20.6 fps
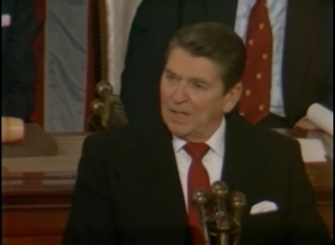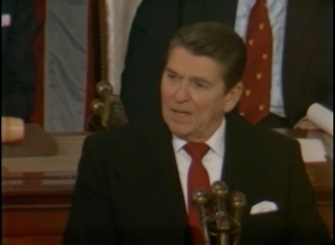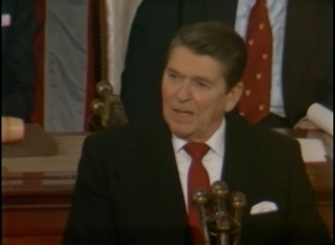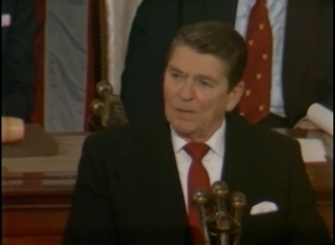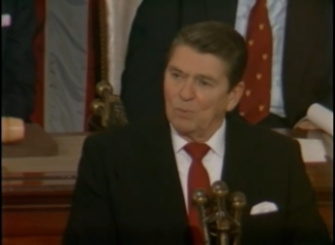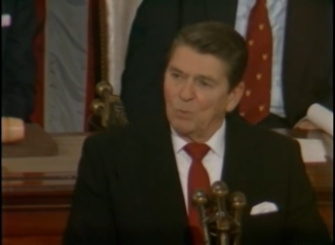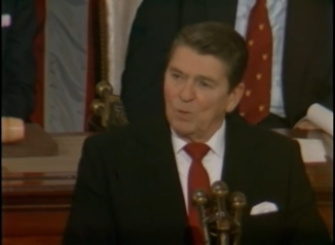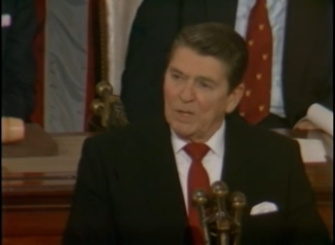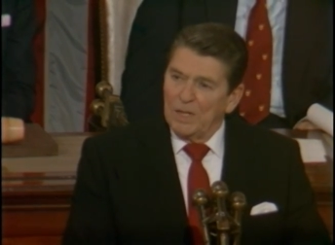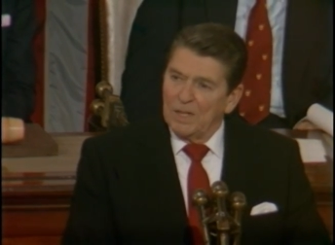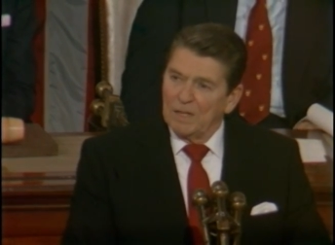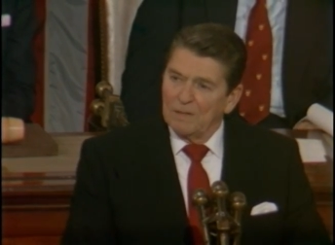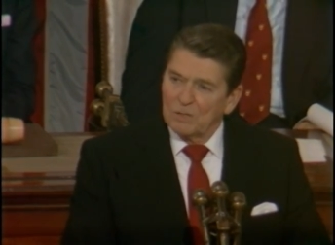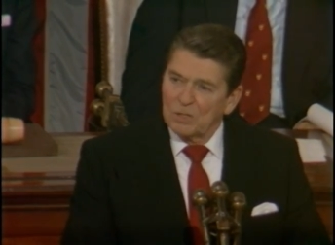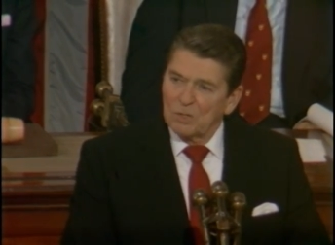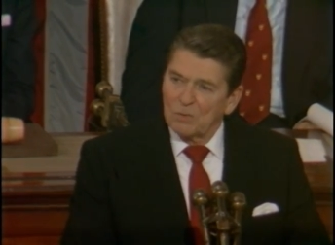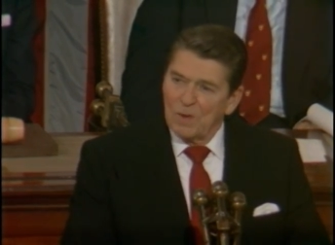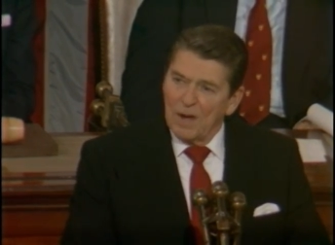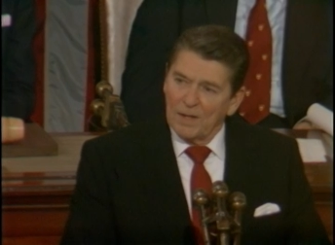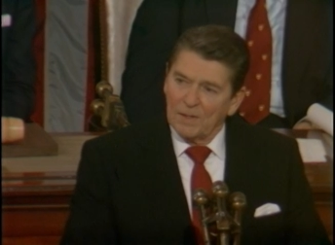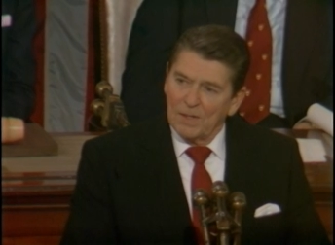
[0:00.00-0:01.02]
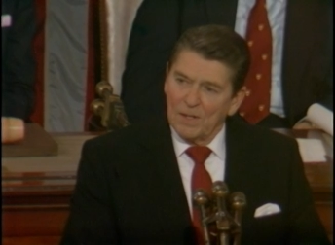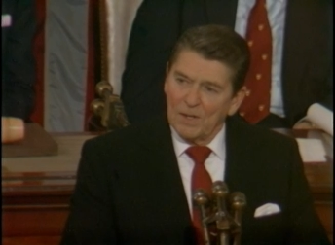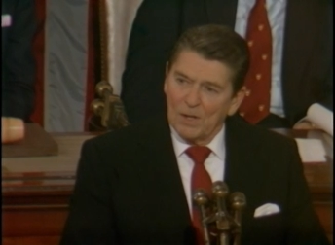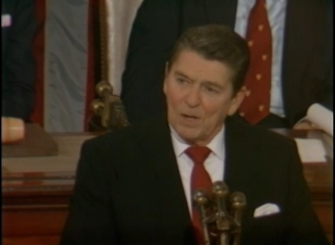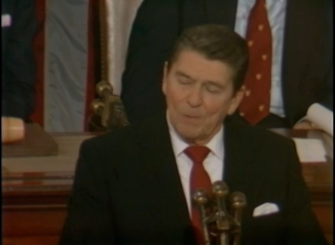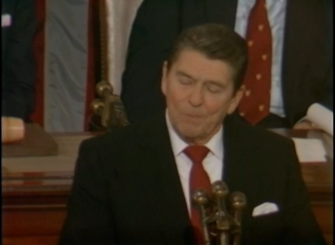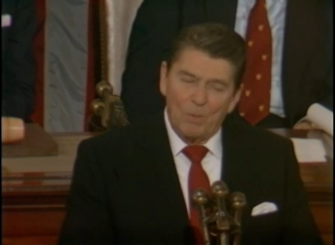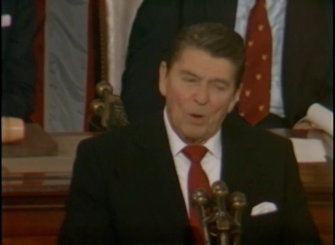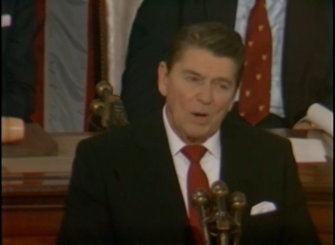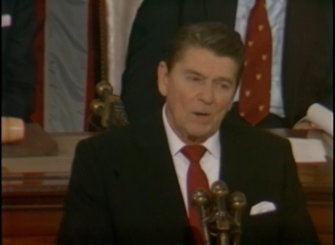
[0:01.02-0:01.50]
and we have strengthened
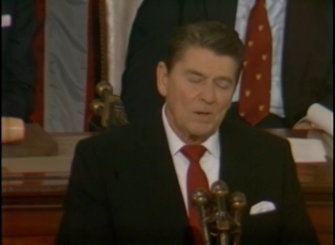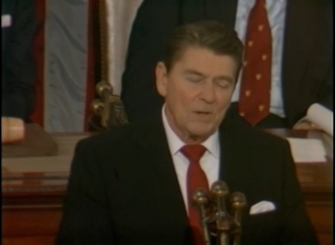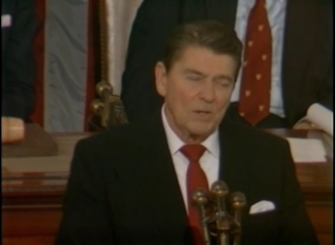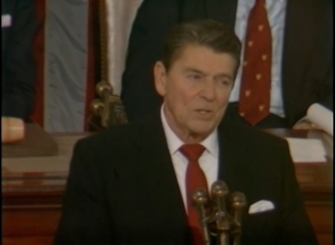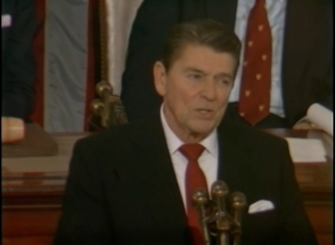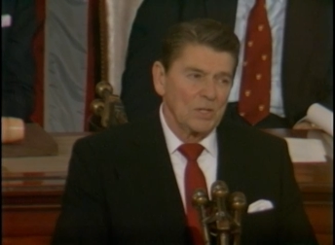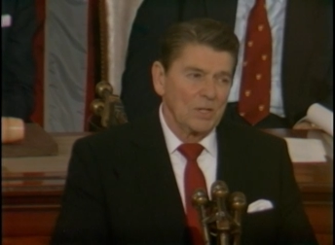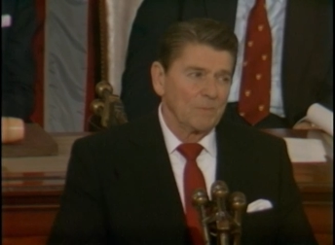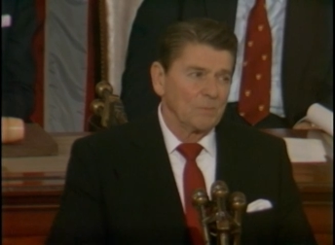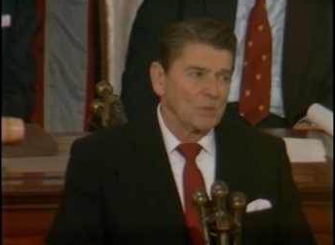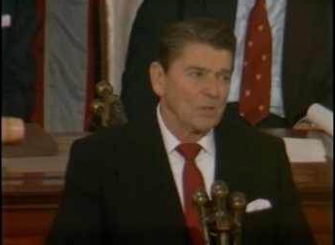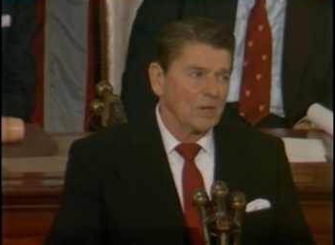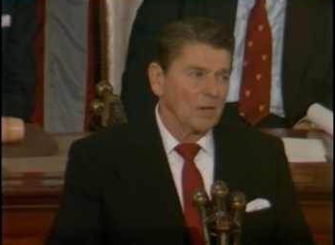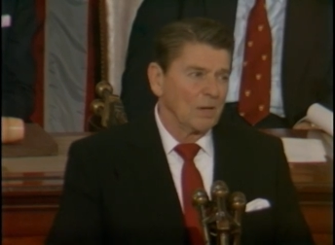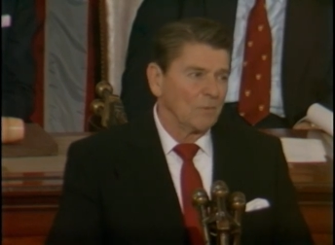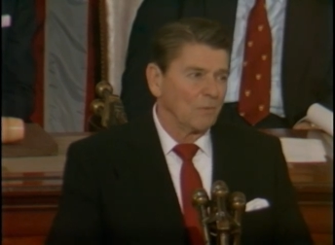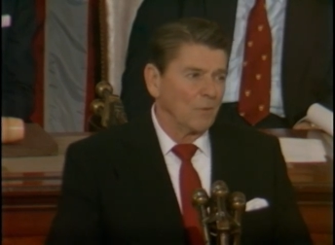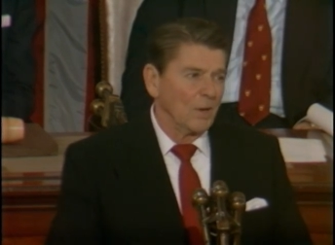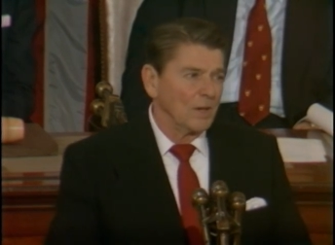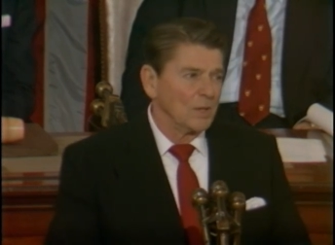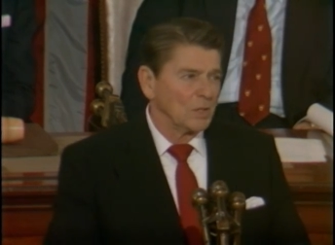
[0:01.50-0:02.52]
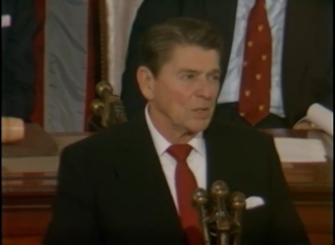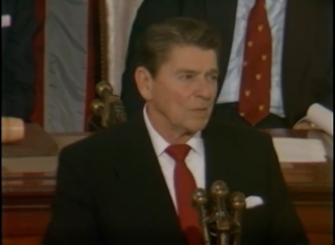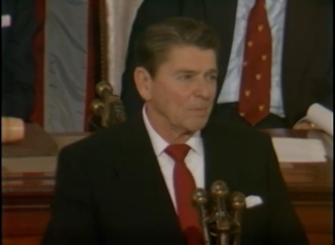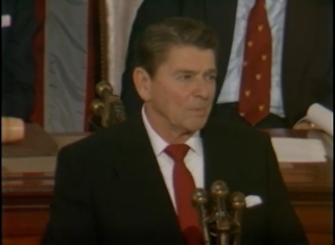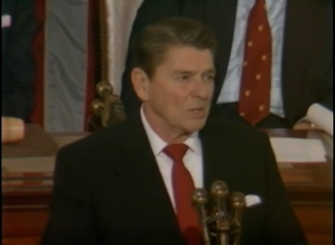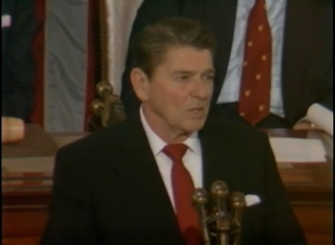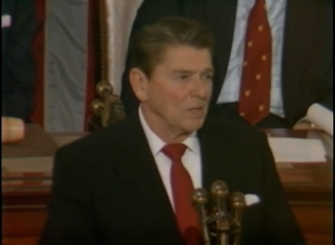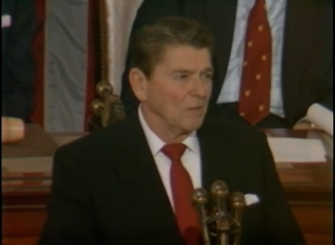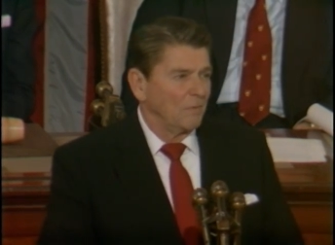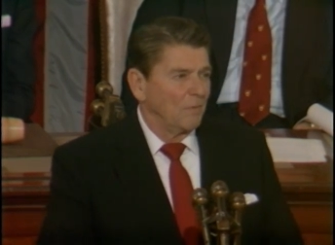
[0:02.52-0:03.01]
our partnerships and our
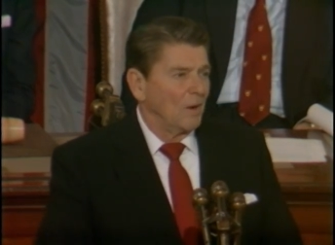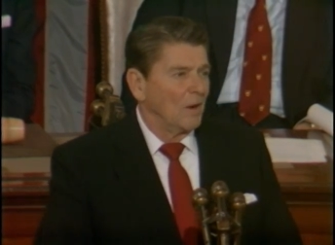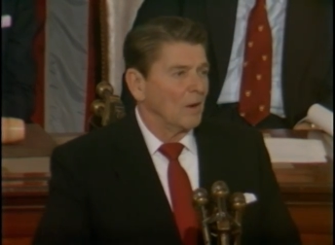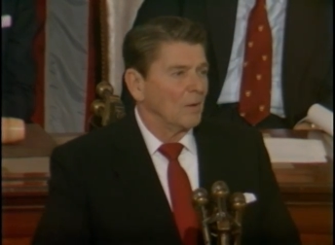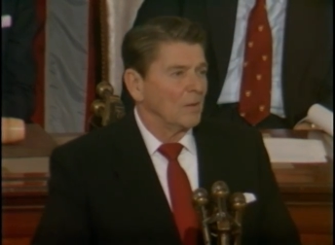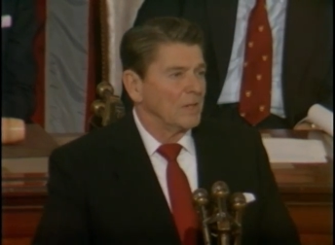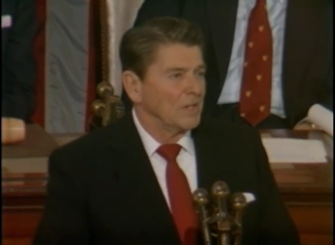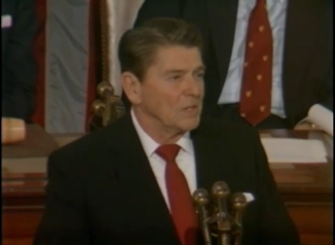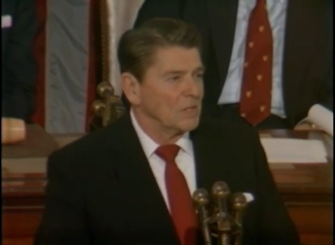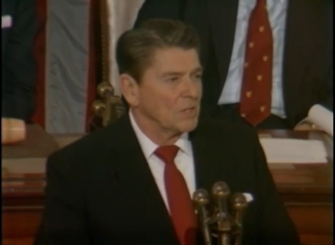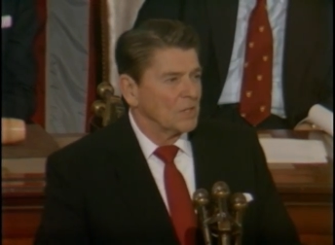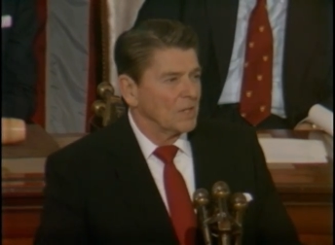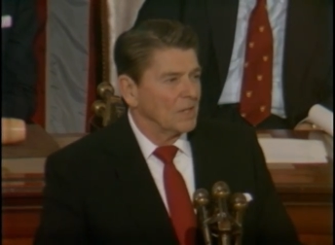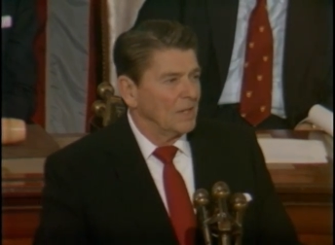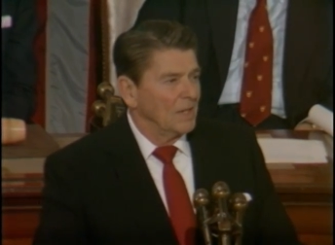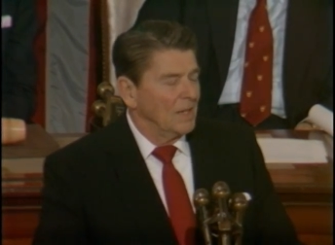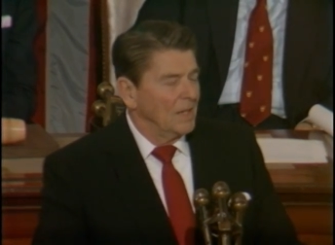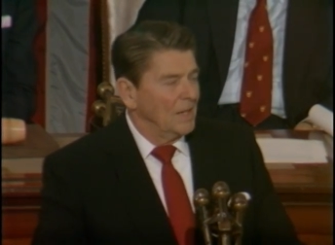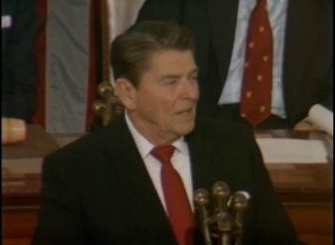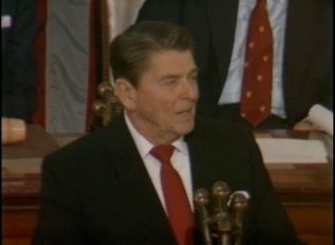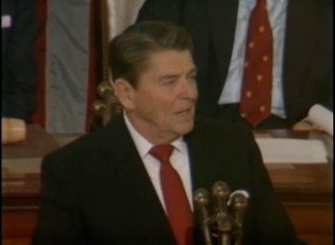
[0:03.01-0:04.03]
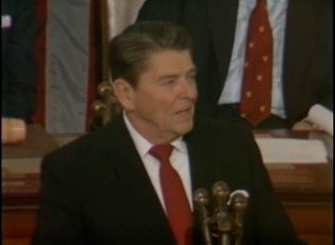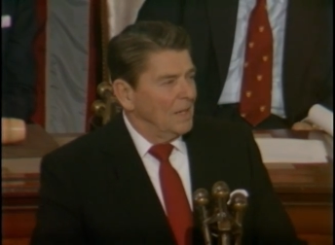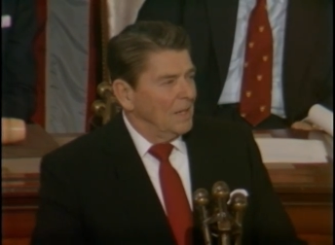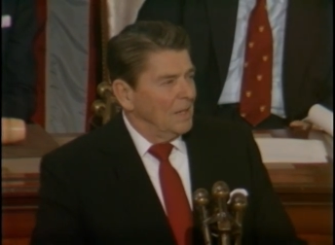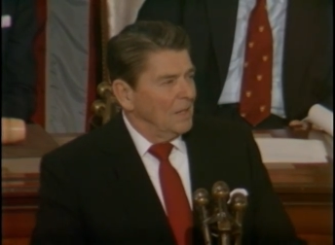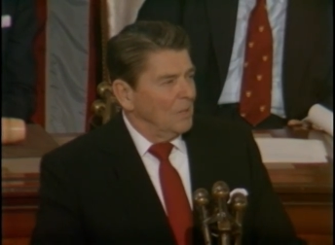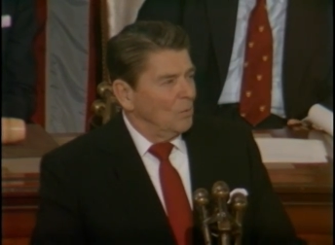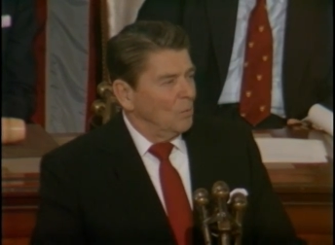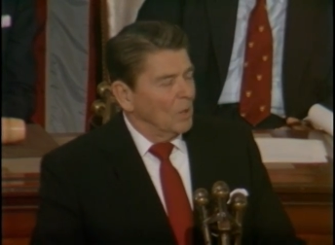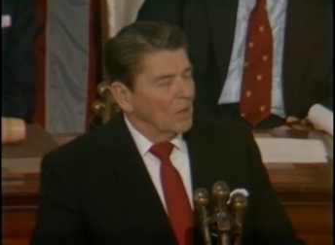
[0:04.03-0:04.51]
friendships in the Far East.
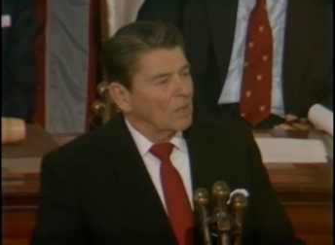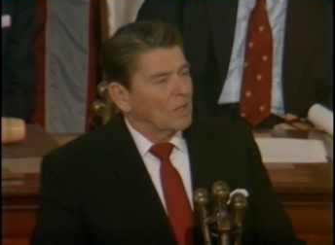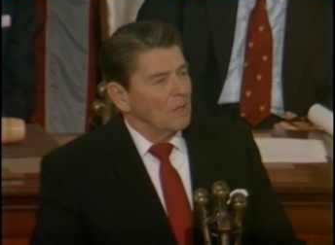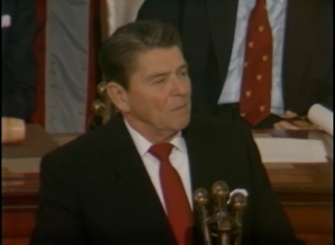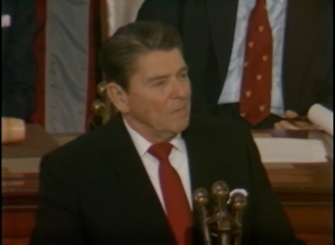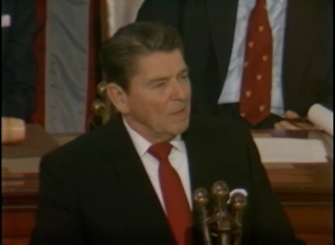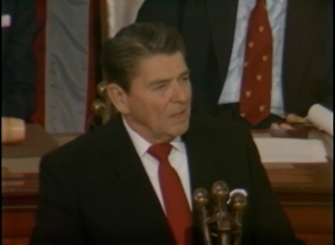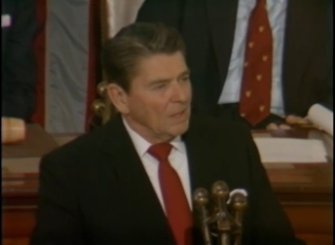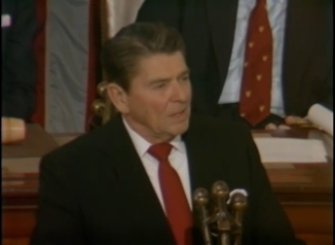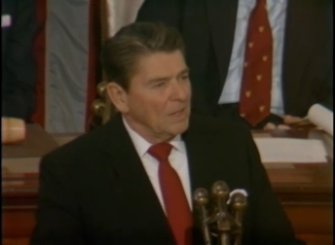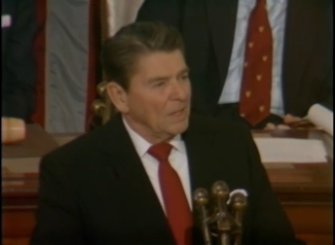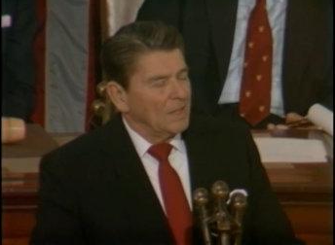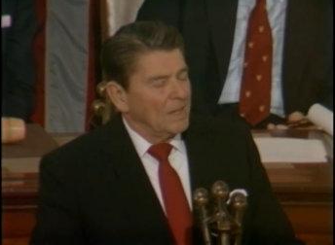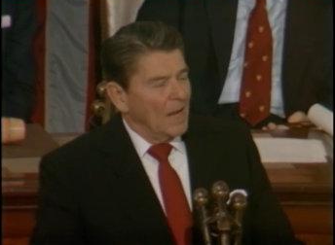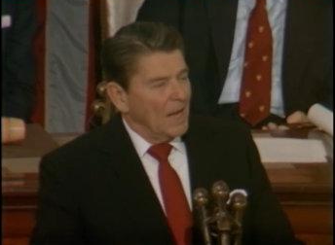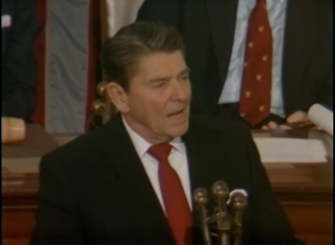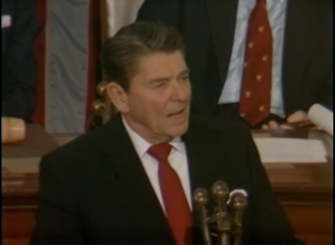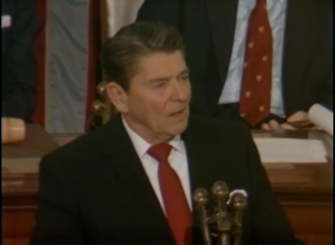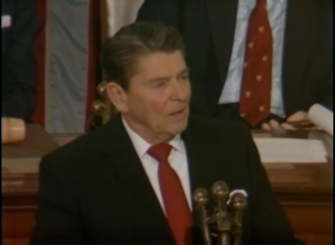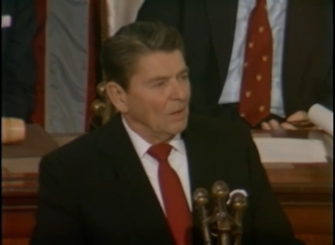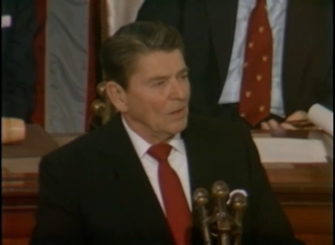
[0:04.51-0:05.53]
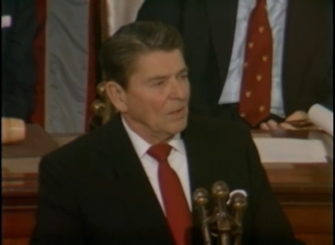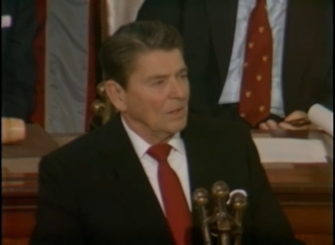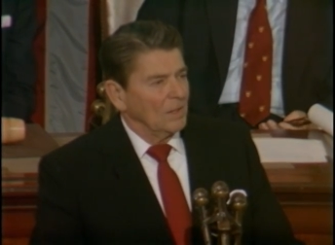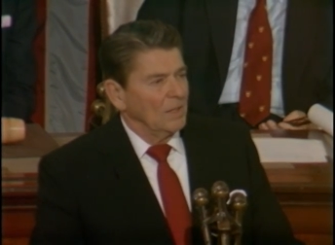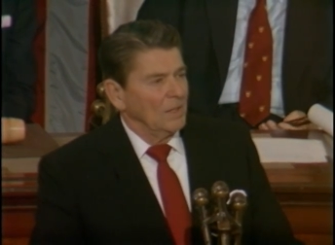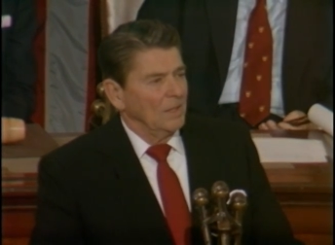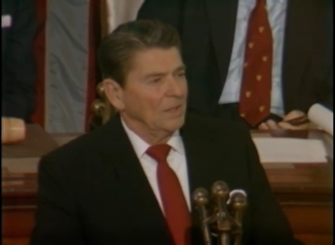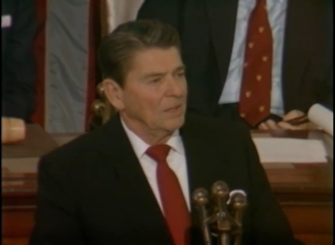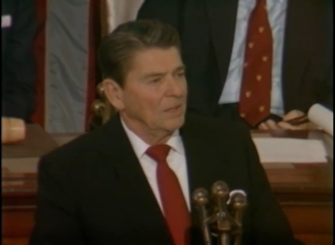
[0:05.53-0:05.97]
We're committed to dialogue,